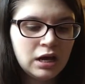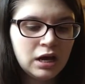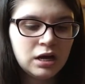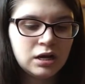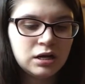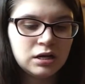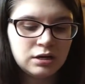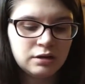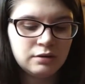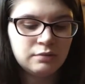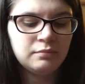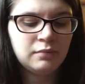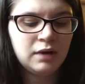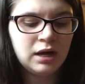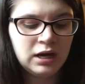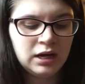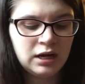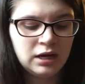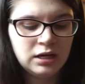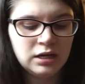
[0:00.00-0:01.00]
Um,
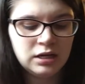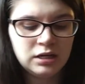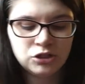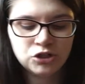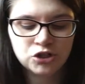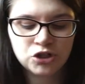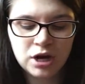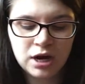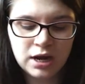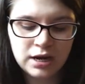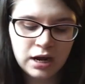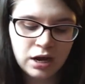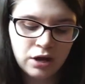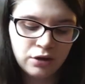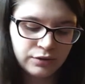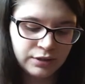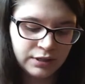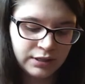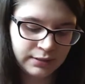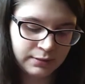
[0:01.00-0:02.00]
I tried
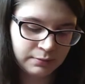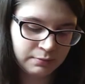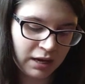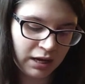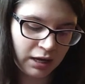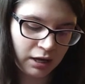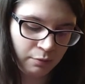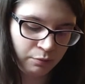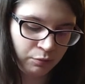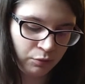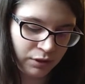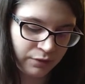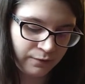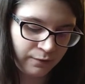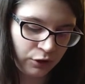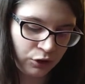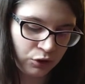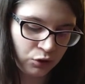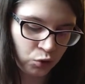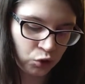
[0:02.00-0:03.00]
out this Makeup
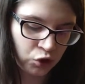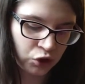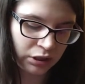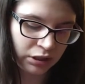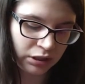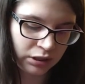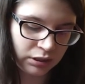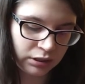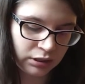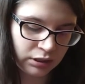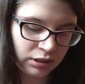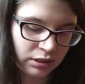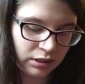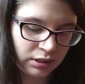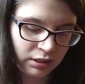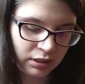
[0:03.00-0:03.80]
Revolution